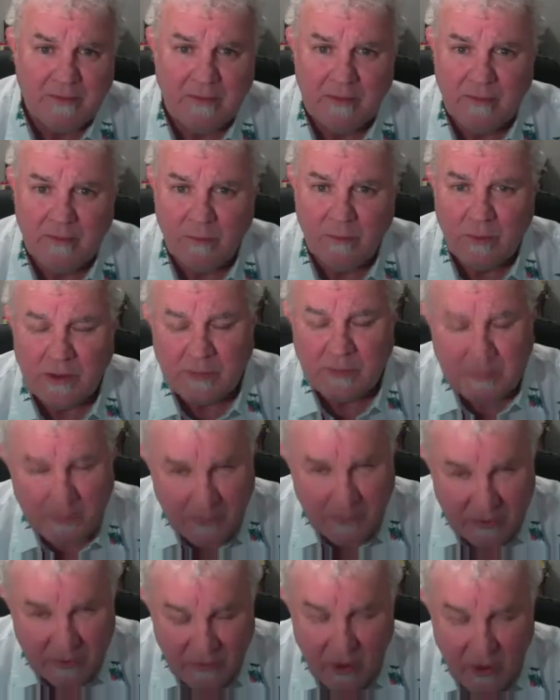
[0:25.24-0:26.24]
We've been
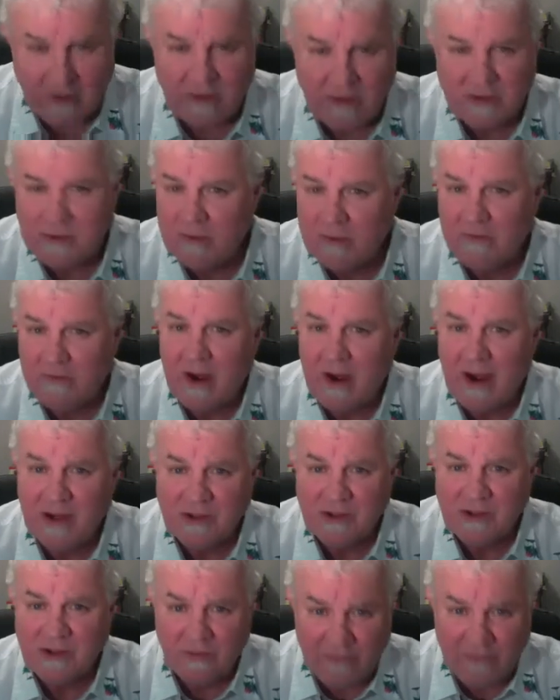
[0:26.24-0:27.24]
talking to some of our adjunct
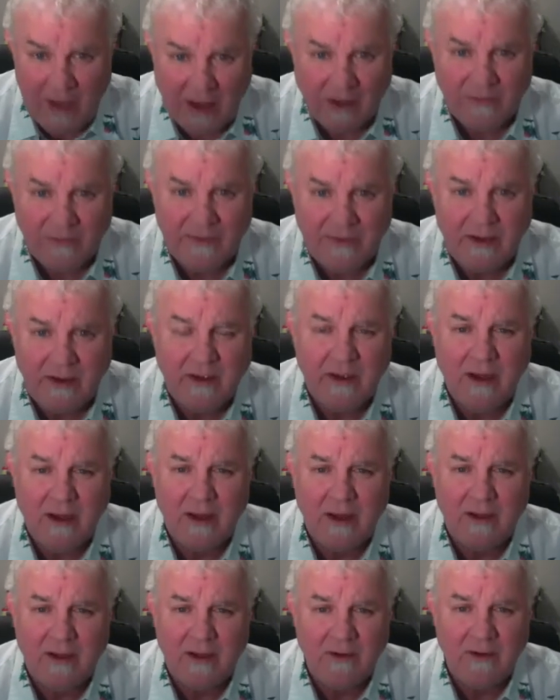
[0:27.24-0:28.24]
faculty on
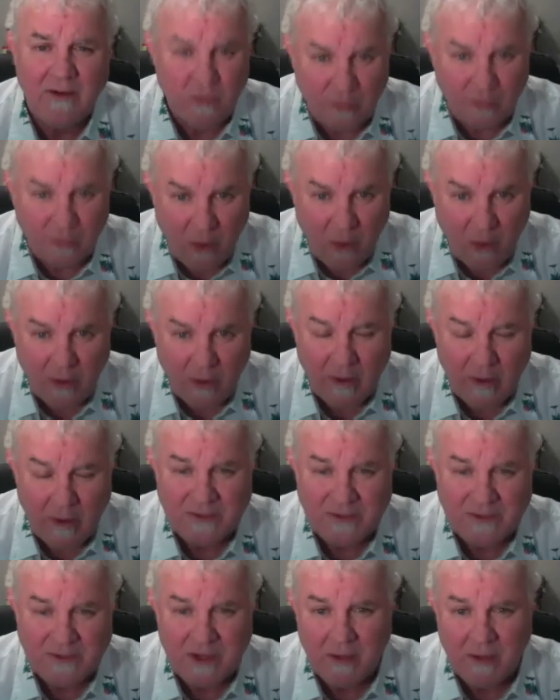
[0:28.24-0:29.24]
new programs coming
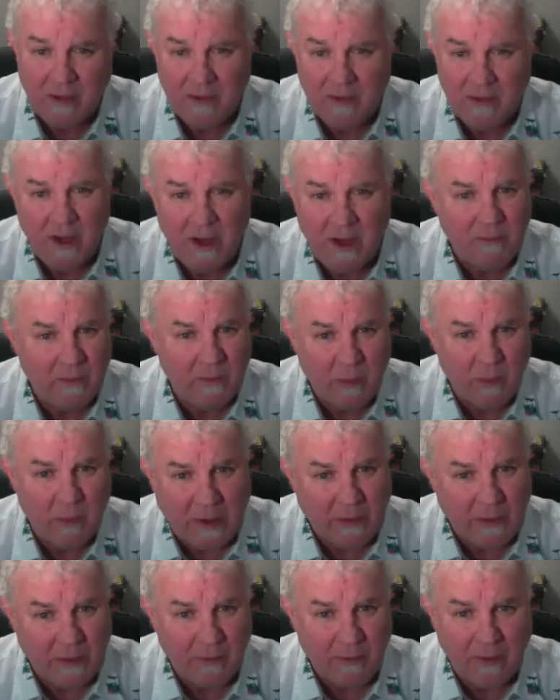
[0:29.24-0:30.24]
up, and we want to bring them
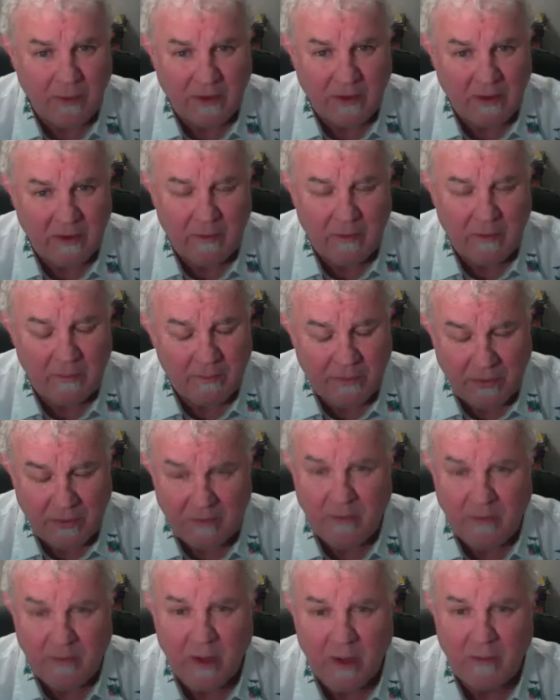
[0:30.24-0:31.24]
to the public and
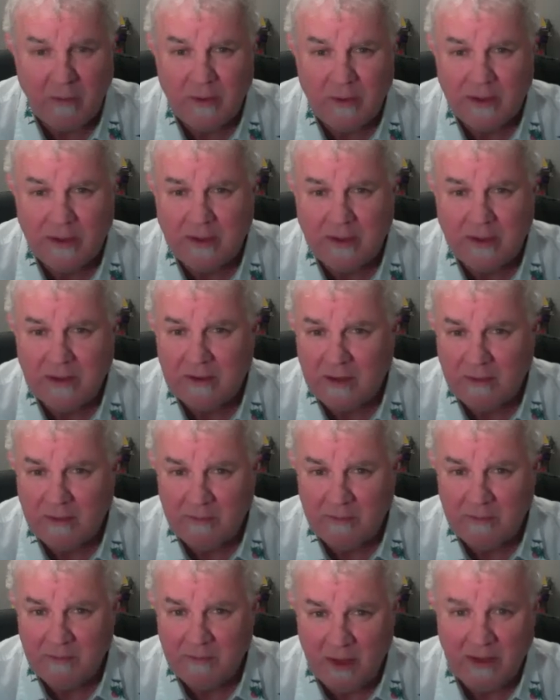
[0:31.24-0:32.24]
make you aware of what
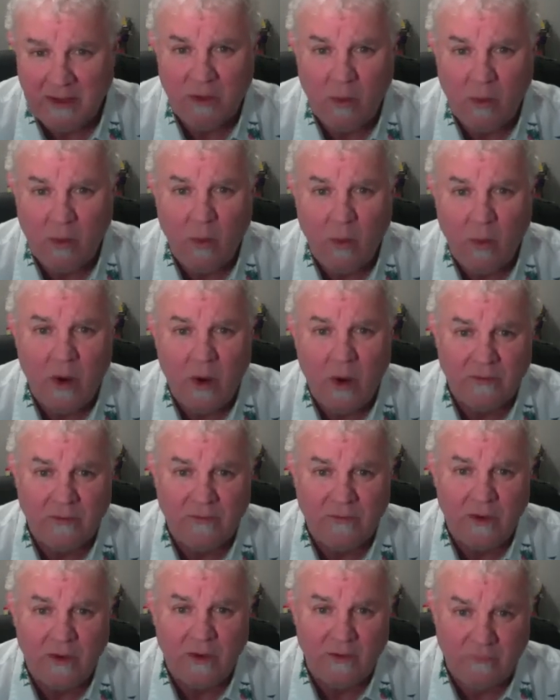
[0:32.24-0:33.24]
we're doing
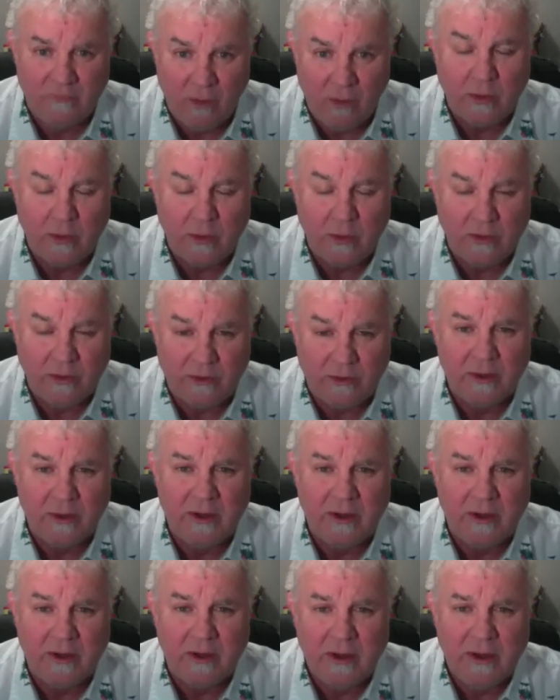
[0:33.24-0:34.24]
at the Homeland Security
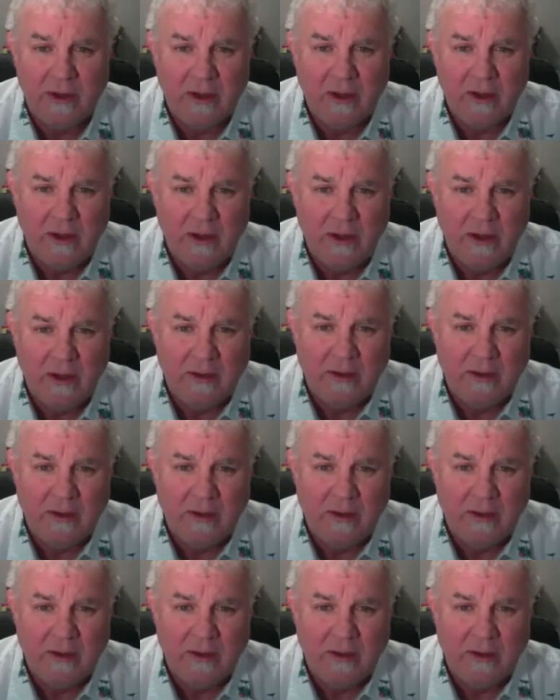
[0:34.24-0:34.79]
Training Institute.